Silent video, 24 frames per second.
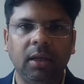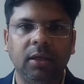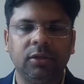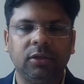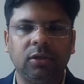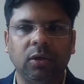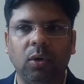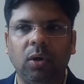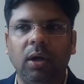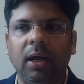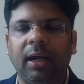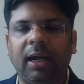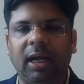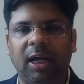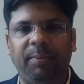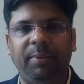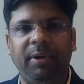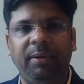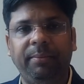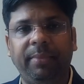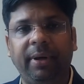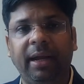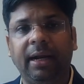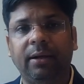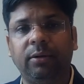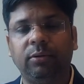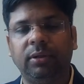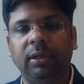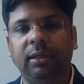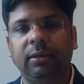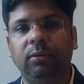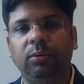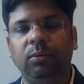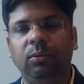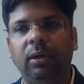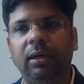So coming back to
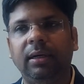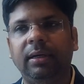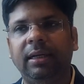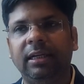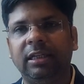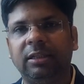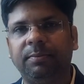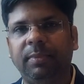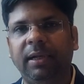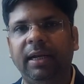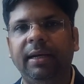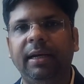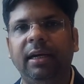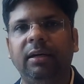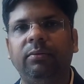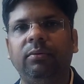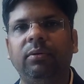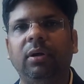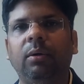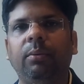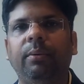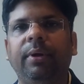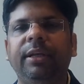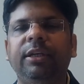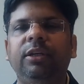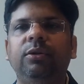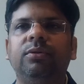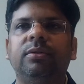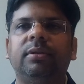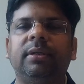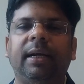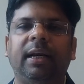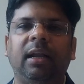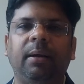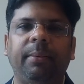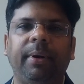the Google Display Network, when you
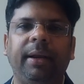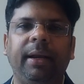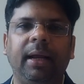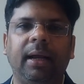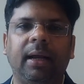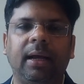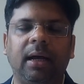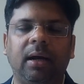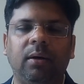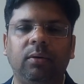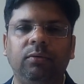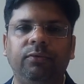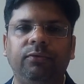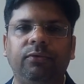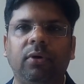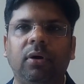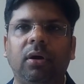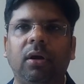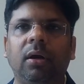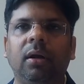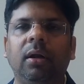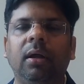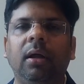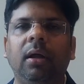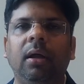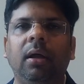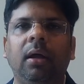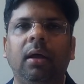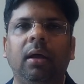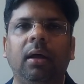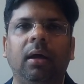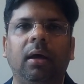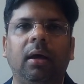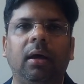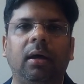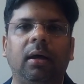set up an account for
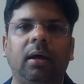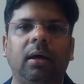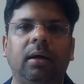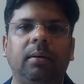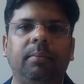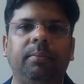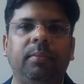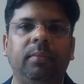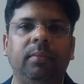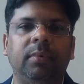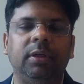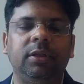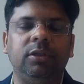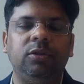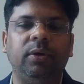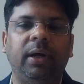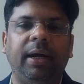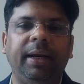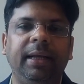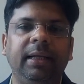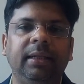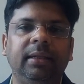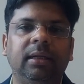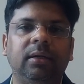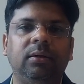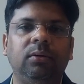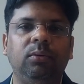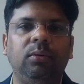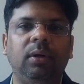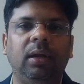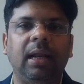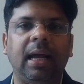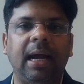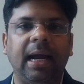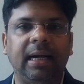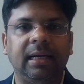joining the
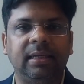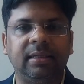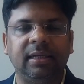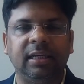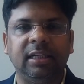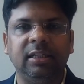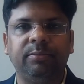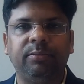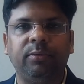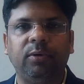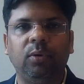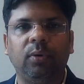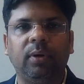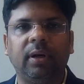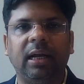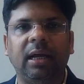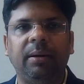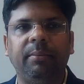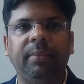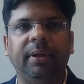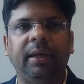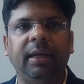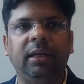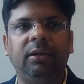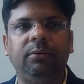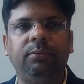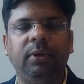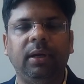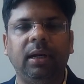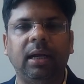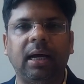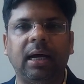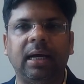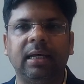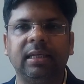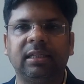Google AdSense program, it
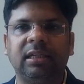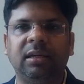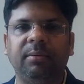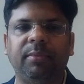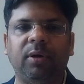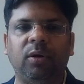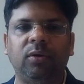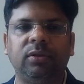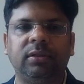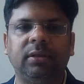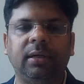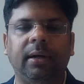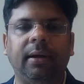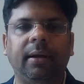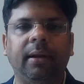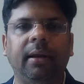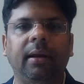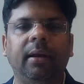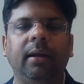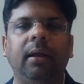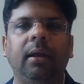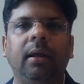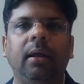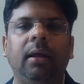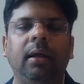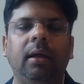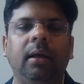will ask about certain